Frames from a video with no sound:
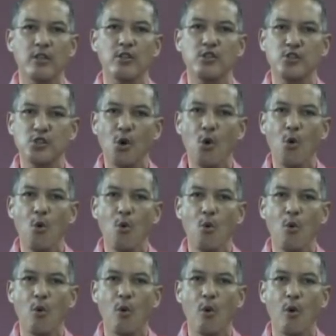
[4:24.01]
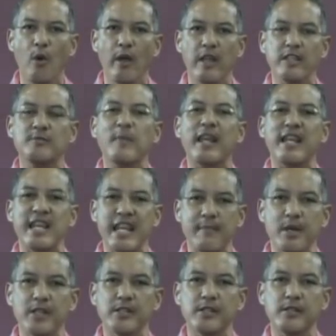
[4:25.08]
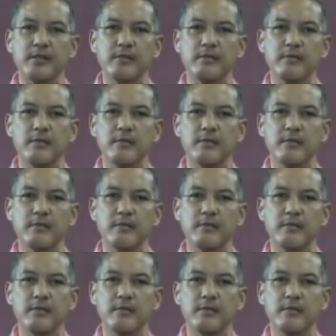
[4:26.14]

So is my neighbor's.